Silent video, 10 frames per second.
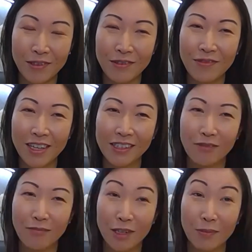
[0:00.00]
effects of
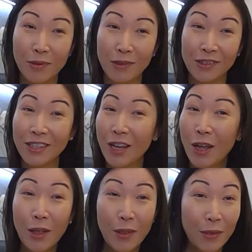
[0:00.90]
menopause
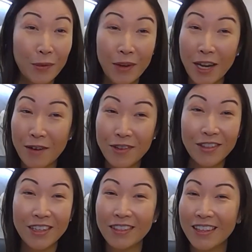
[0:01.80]
through
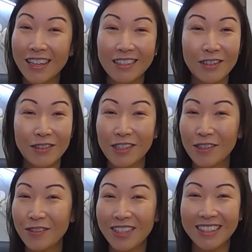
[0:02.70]
everything that you're
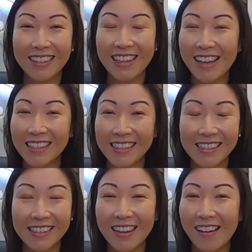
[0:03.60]
doing the
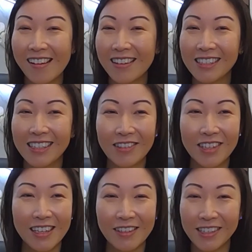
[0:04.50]
exercise
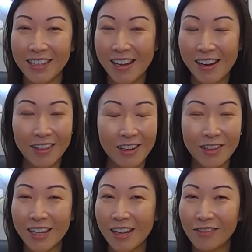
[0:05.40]
looking your, uh,
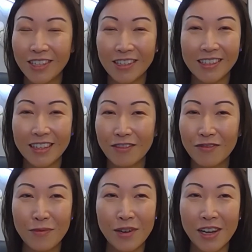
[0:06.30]
looking after yourself
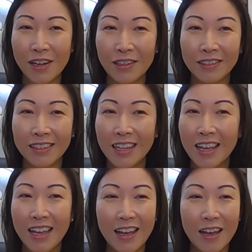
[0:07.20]
well
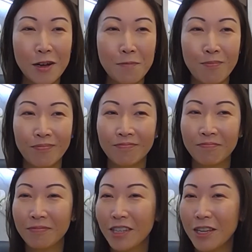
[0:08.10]

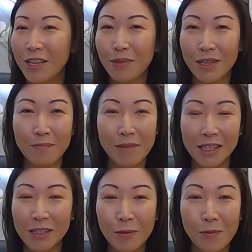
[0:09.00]
um, keeping
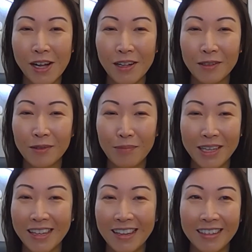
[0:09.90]
mental
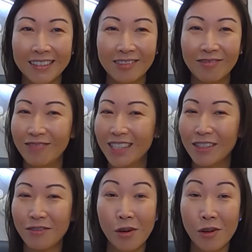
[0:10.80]
well-being these
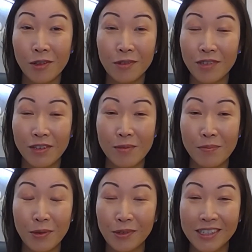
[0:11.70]
are all very
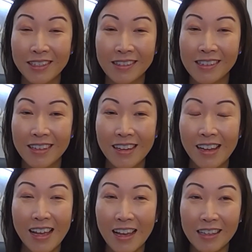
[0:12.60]
important
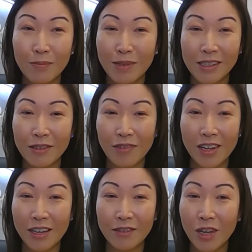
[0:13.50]
aspects of
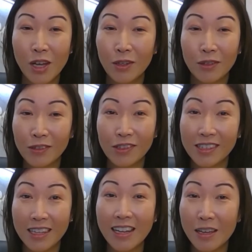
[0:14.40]
life not to
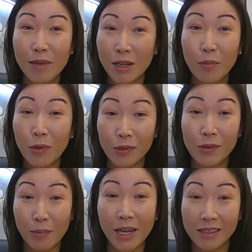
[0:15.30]
delay menopause
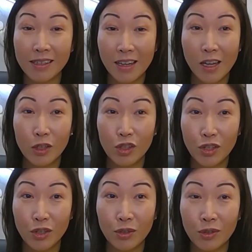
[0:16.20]
but
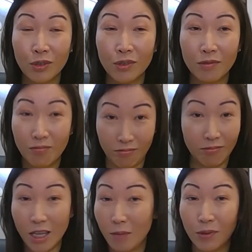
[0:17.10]
to
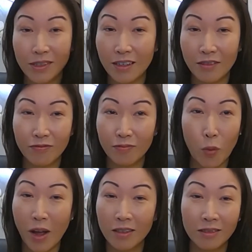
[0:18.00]
keep yourself
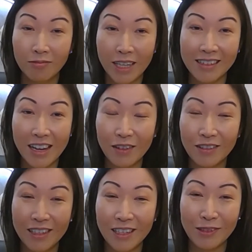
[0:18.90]
well and
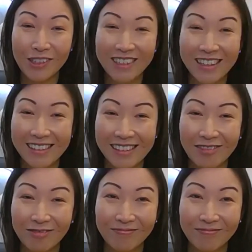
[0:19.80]
healthy altogether